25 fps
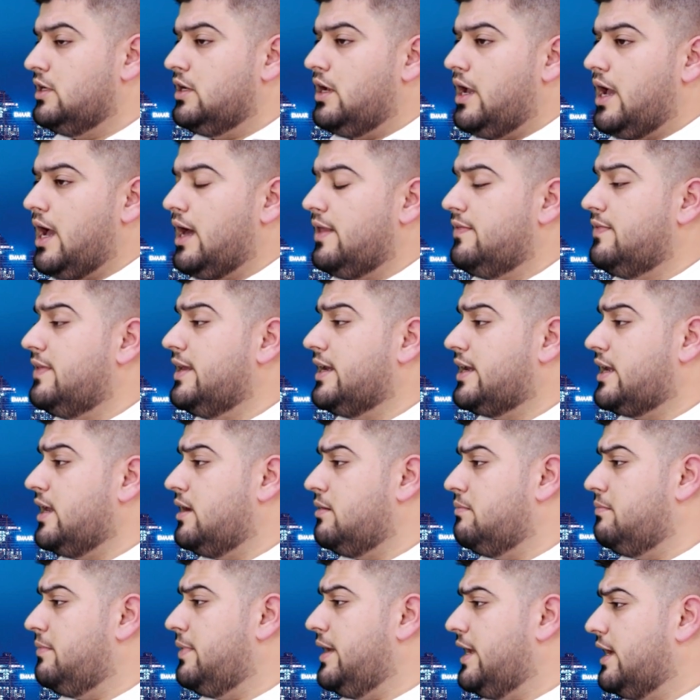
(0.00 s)
and they
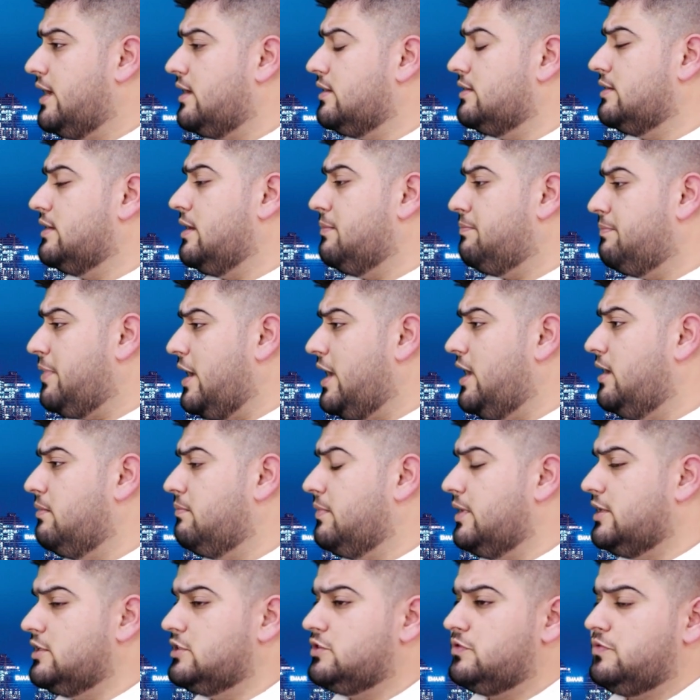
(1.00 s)
can make the
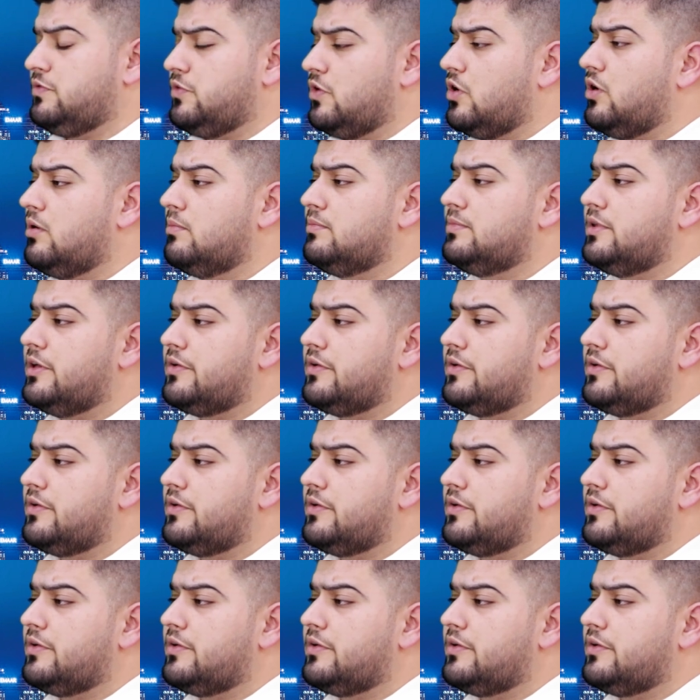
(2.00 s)
payments from